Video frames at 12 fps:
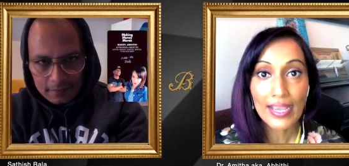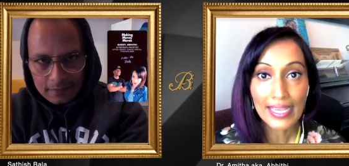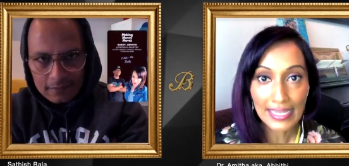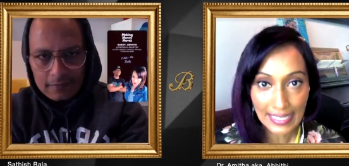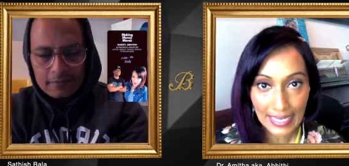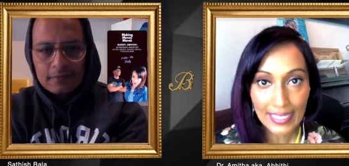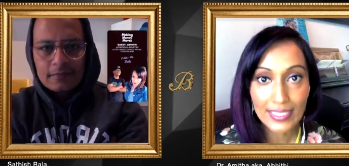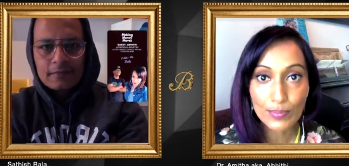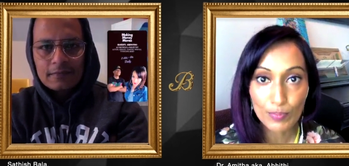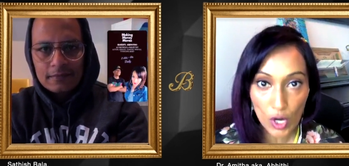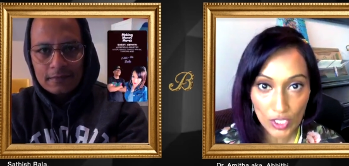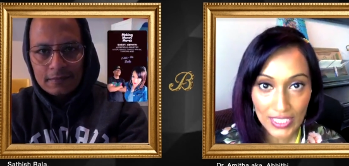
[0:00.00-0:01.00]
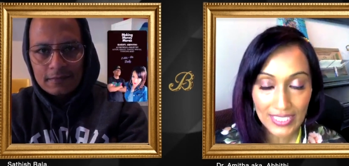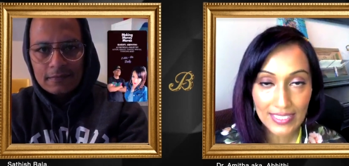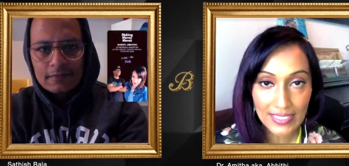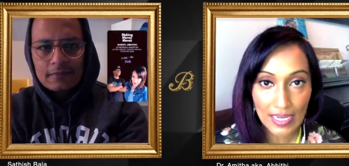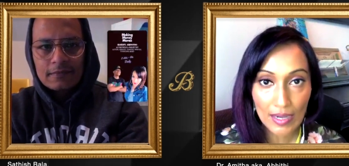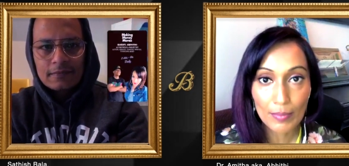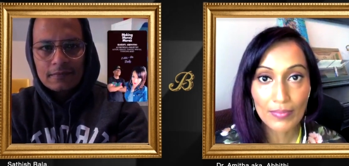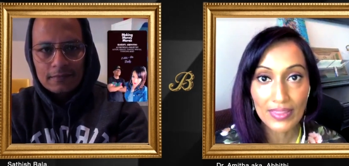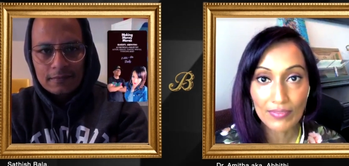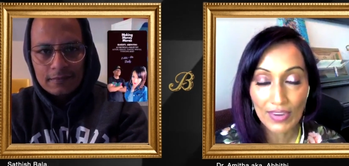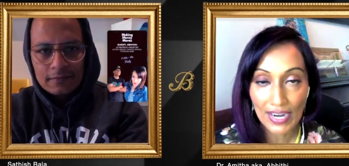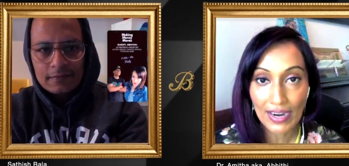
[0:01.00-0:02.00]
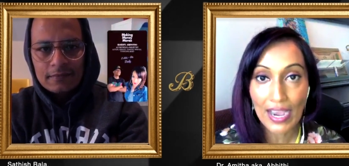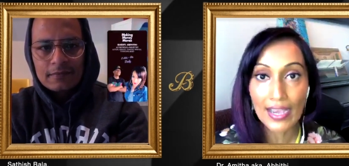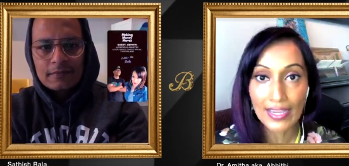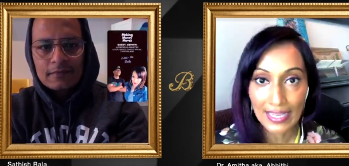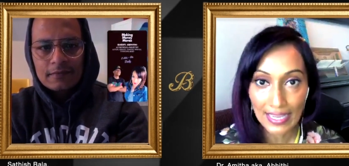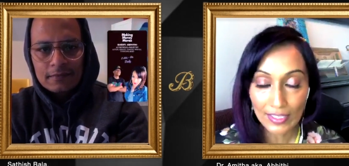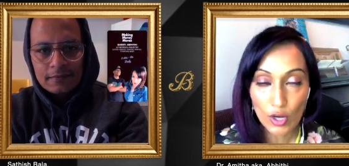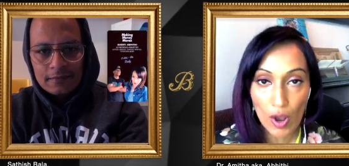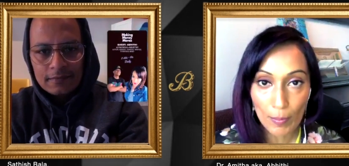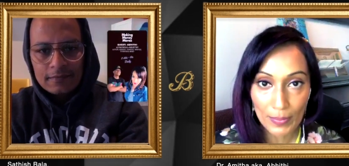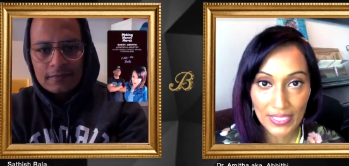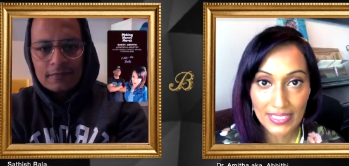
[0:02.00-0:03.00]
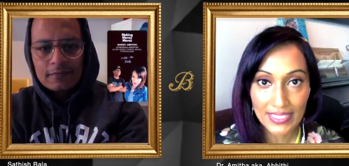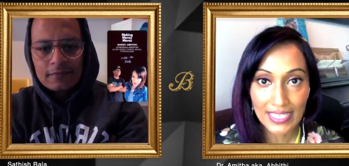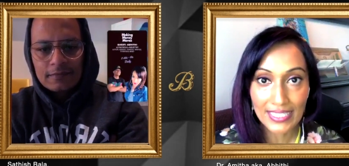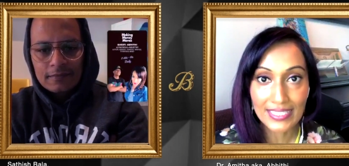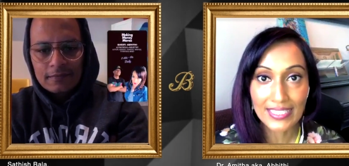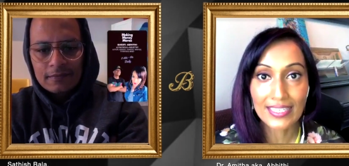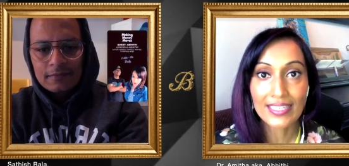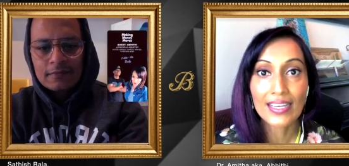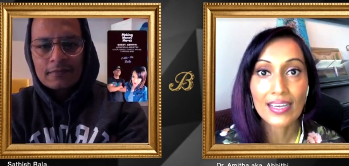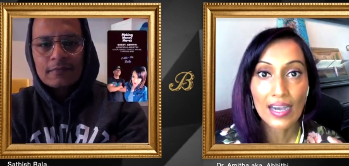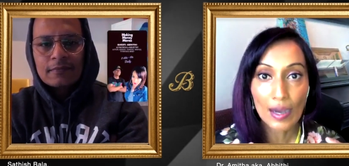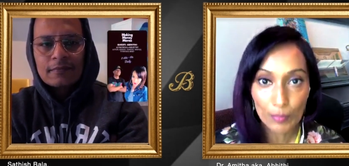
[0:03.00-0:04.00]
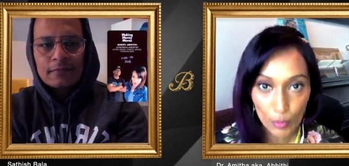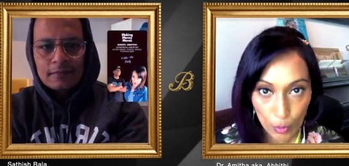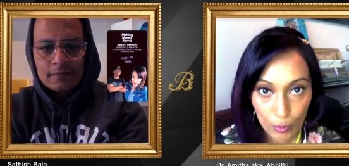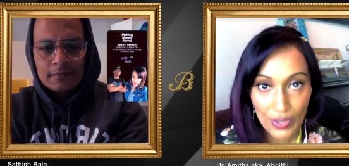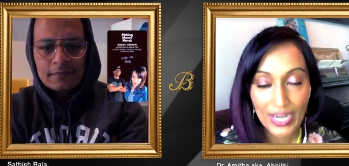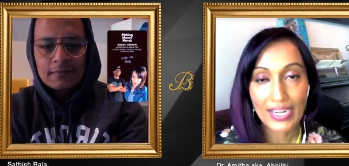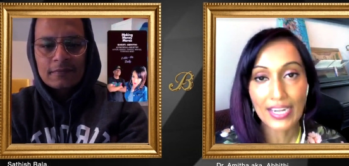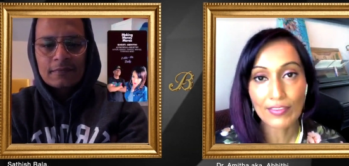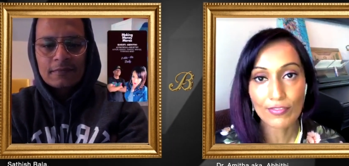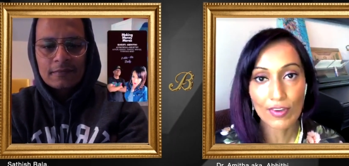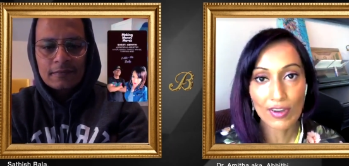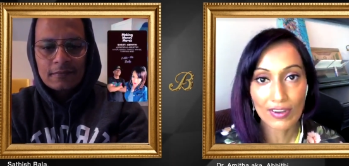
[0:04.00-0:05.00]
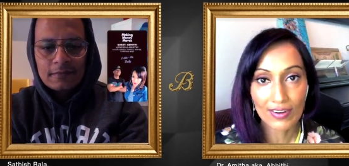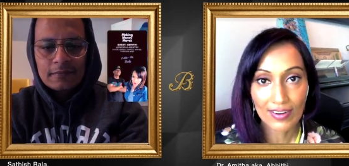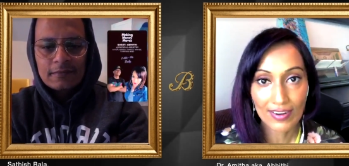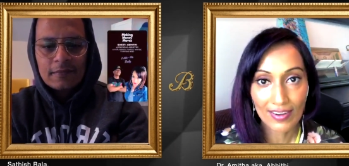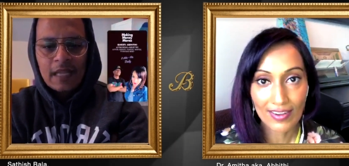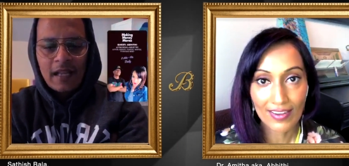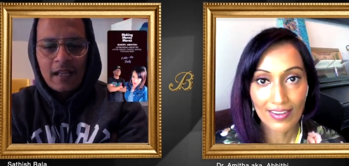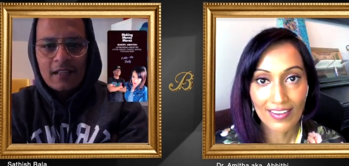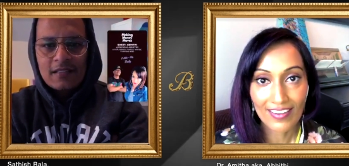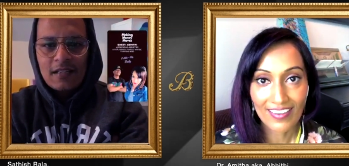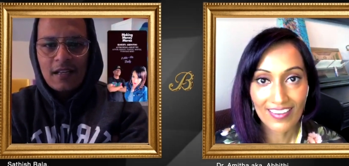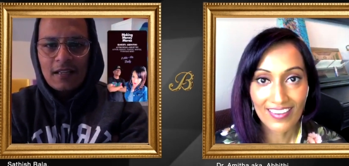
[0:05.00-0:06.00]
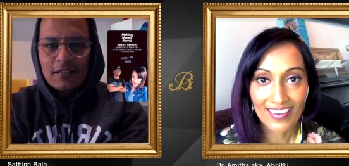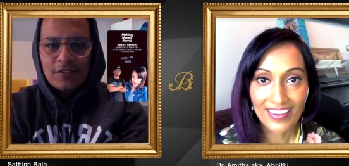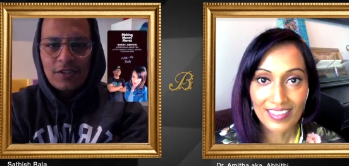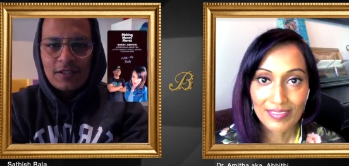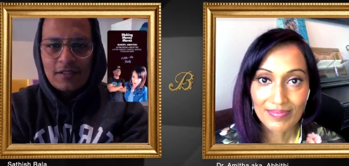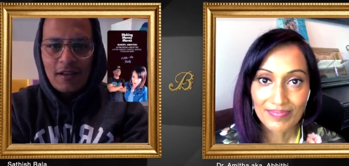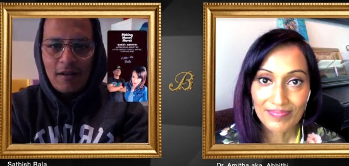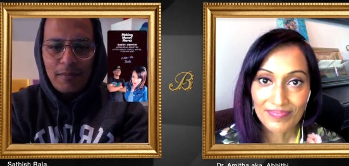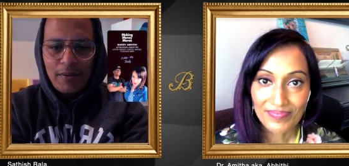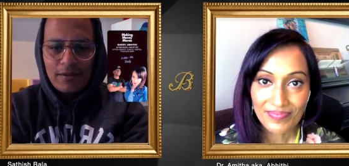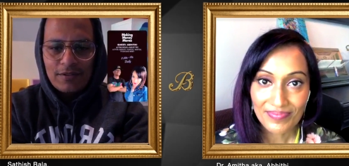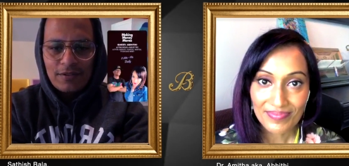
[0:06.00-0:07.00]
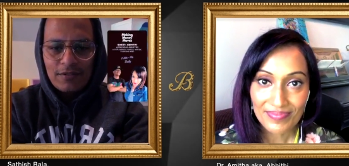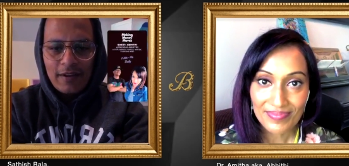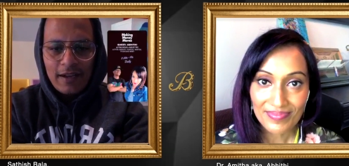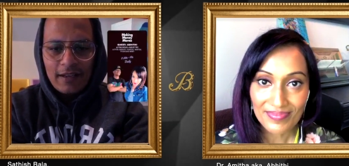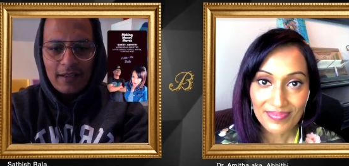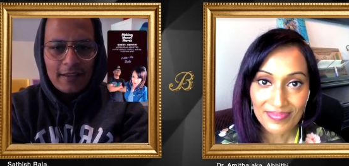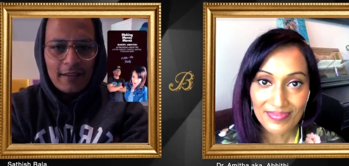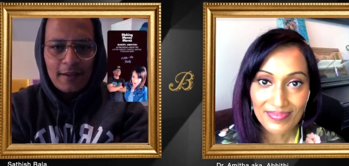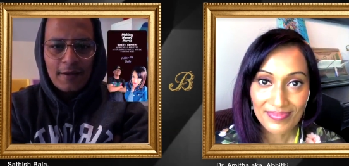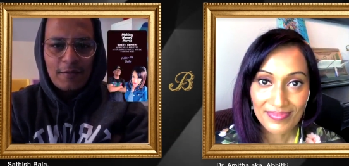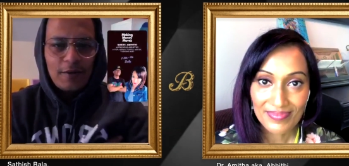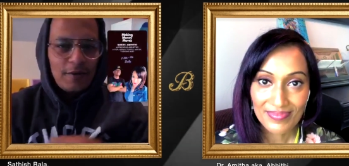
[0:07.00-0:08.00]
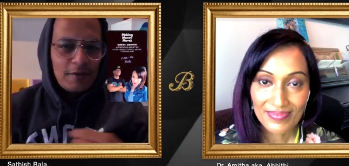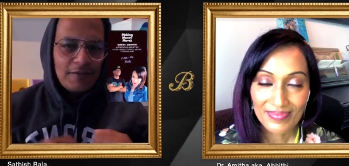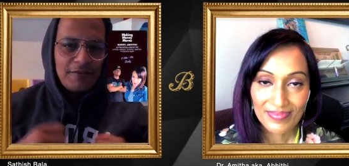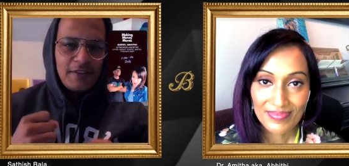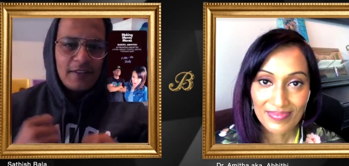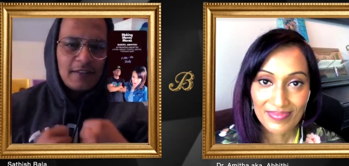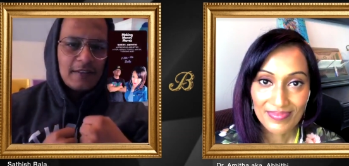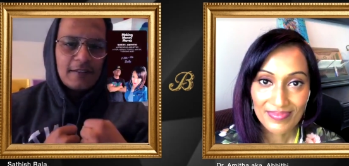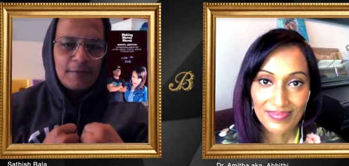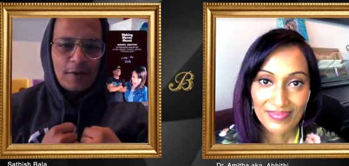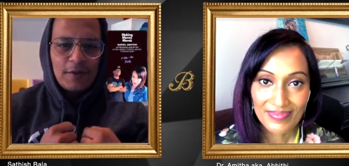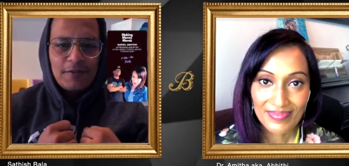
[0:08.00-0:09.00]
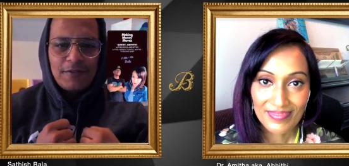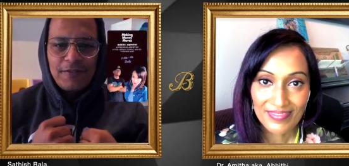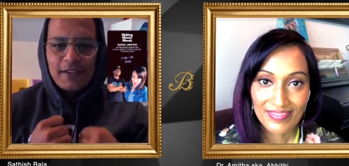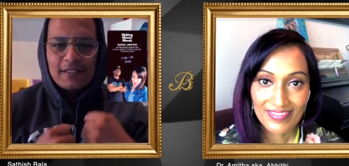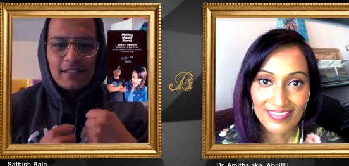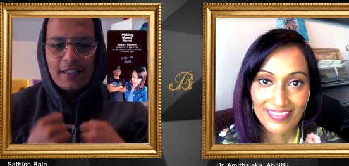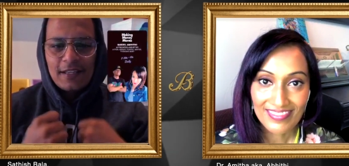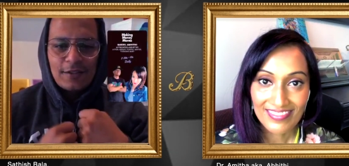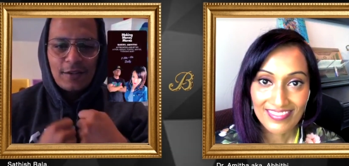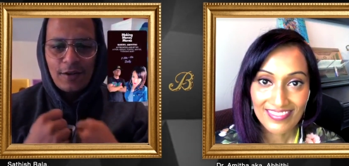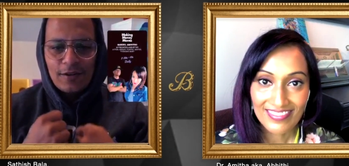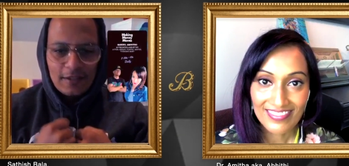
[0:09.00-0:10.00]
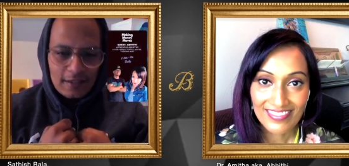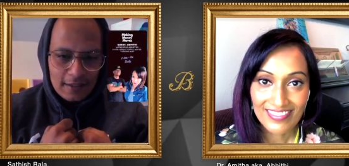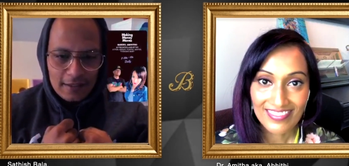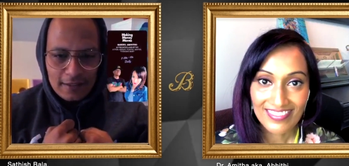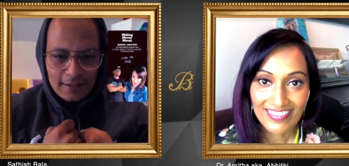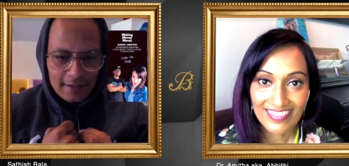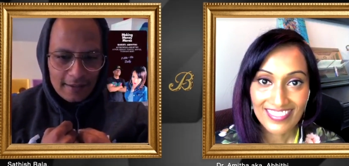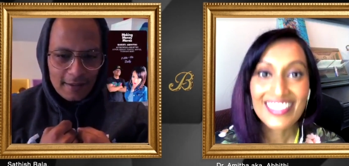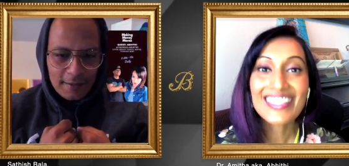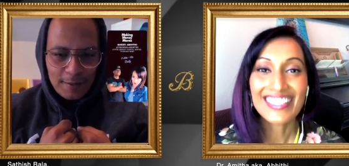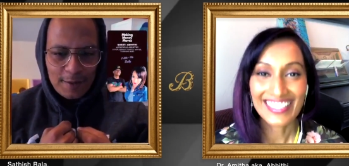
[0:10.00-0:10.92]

Speaker 1: gigs, projects come where I get compensated mm. appropriately for.
Speaker 2: It's like a jigsaw puzzle, right? Like when you fit, when you fix it internally, what you